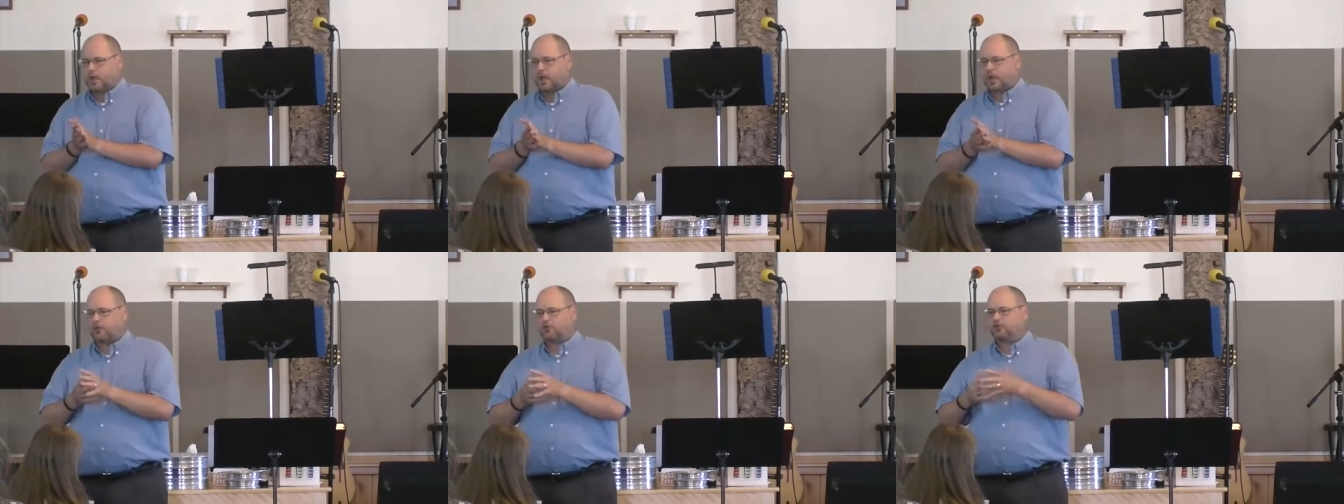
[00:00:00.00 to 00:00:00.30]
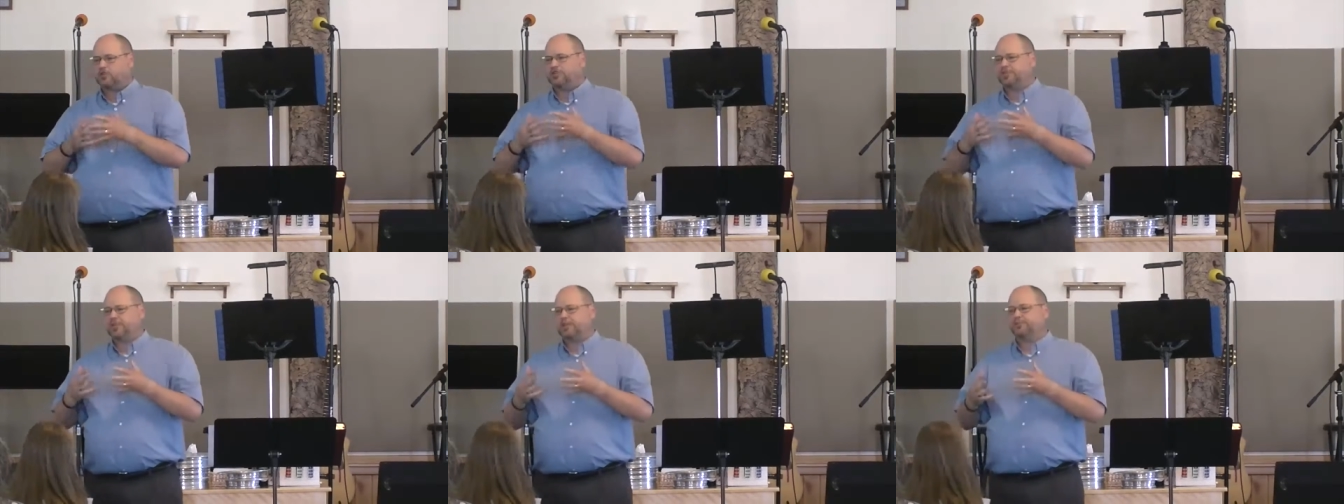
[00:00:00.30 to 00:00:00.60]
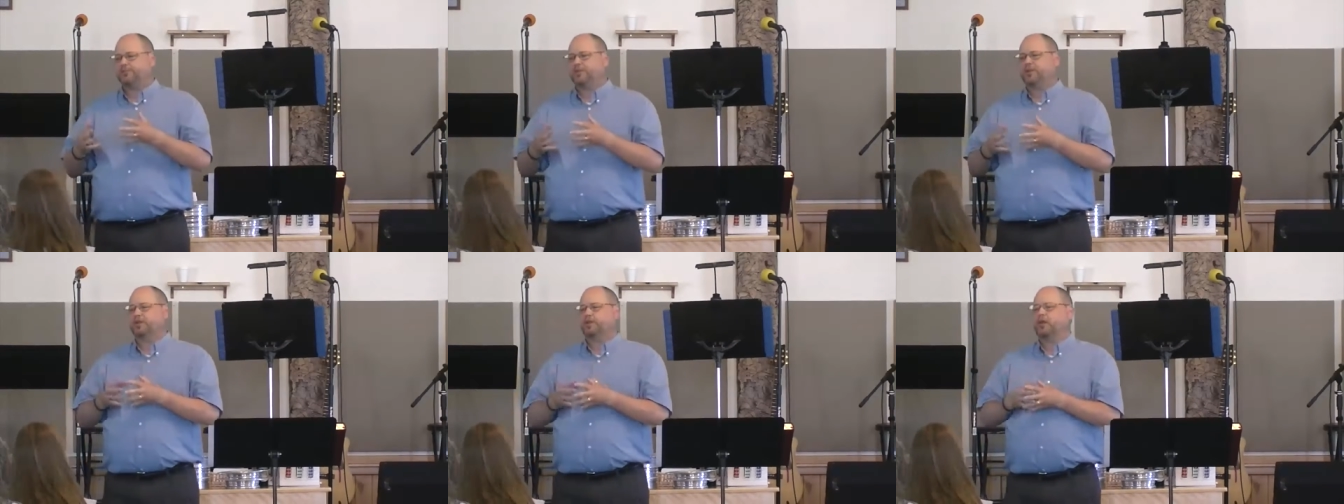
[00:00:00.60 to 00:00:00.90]
how
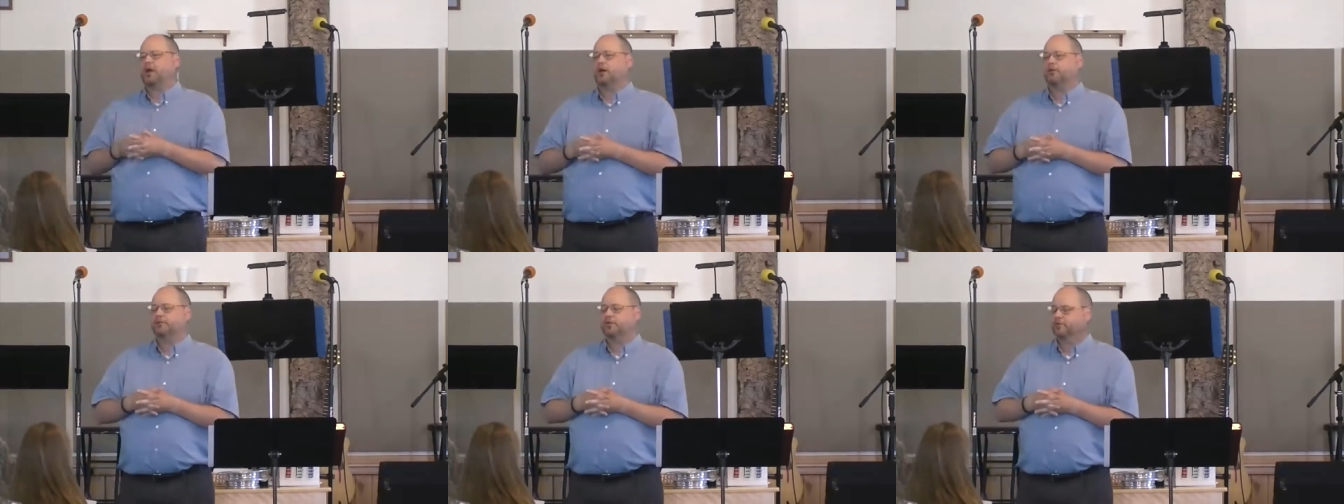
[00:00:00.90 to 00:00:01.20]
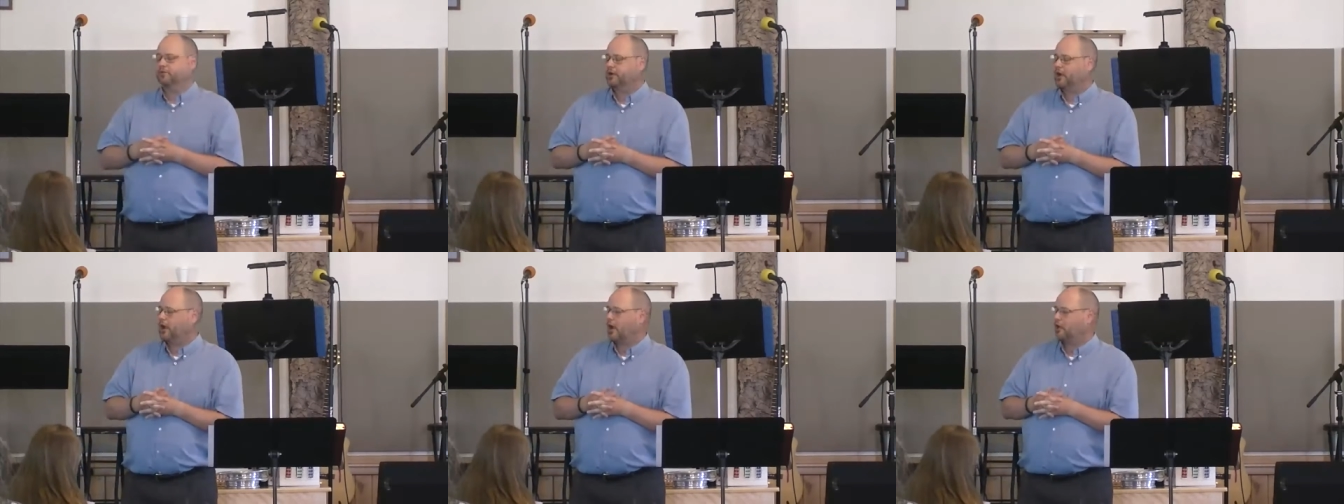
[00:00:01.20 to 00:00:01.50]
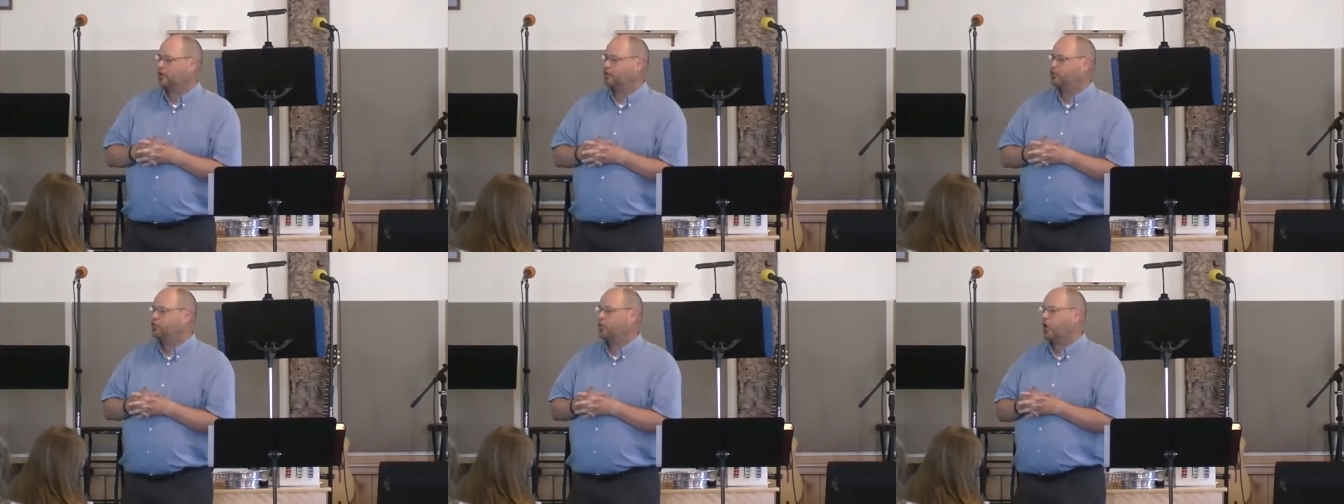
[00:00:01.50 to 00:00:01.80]
deeply loved of
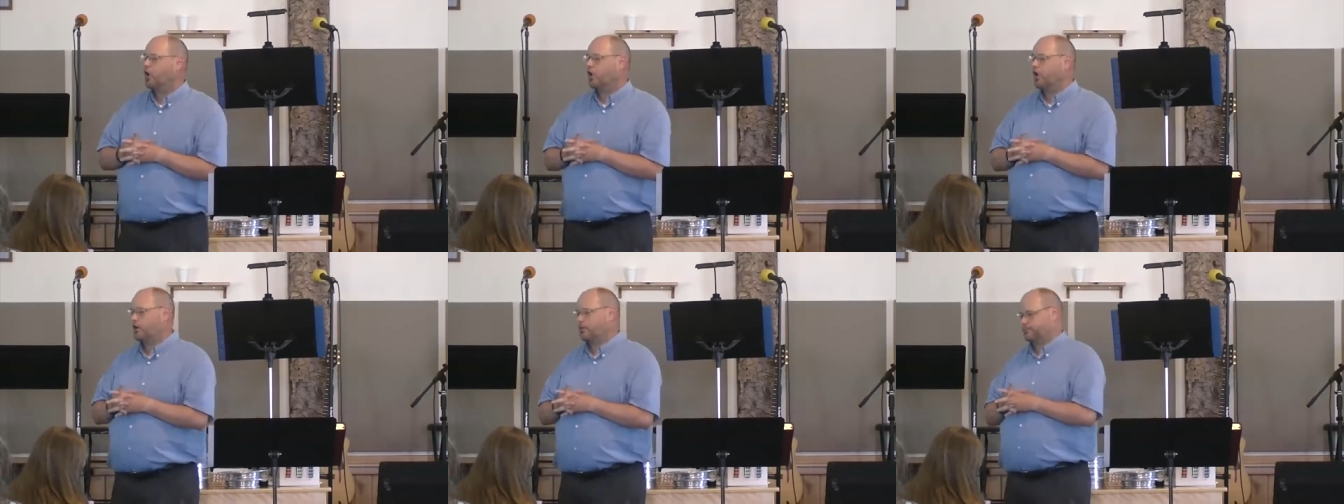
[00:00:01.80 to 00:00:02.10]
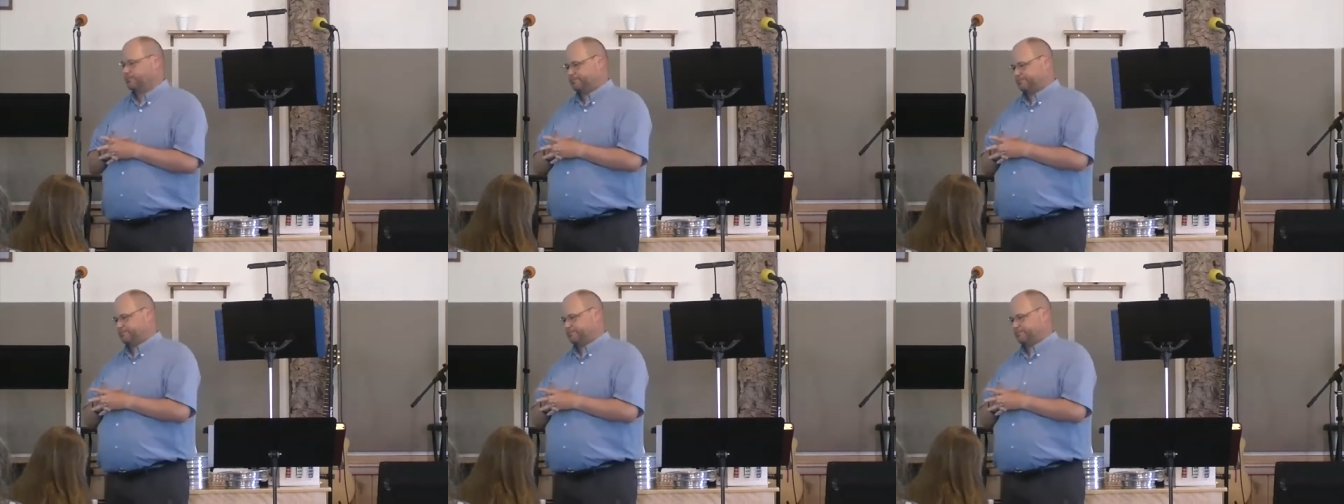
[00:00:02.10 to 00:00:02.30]
God you are.